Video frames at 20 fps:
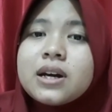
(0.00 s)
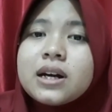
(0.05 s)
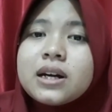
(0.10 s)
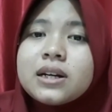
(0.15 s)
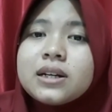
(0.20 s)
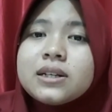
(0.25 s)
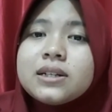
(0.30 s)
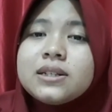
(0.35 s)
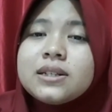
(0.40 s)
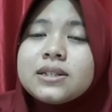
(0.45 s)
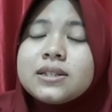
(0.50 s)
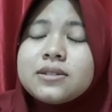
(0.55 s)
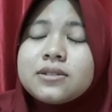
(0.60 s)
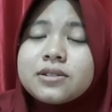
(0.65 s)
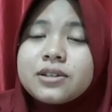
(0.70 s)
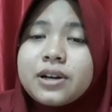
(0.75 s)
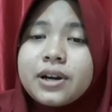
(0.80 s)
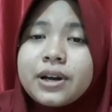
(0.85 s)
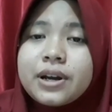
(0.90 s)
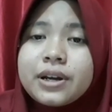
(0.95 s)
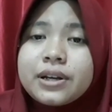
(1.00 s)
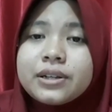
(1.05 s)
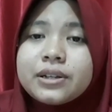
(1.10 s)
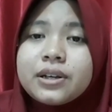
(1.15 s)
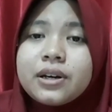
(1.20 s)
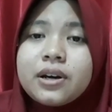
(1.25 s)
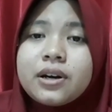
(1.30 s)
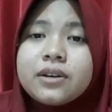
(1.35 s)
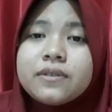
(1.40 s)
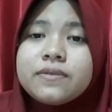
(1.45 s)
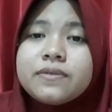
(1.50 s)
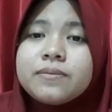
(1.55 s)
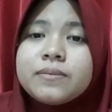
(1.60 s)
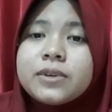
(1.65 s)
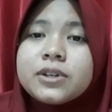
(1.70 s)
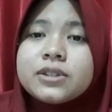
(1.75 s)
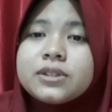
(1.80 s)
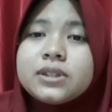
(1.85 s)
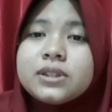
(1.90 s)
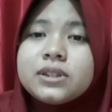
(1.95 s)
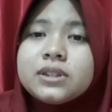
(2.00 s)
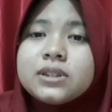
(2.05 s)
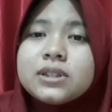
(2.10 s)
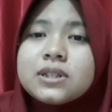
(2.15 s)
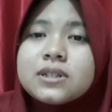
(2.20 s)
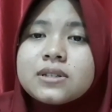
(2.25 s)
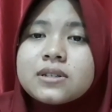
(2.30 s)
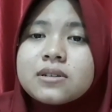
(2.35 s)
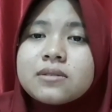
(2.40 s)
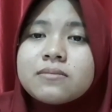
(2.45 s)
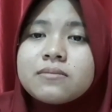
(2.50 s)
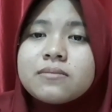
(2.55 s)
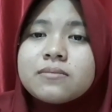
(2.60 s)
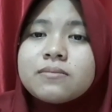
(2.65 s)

are the trend of modernism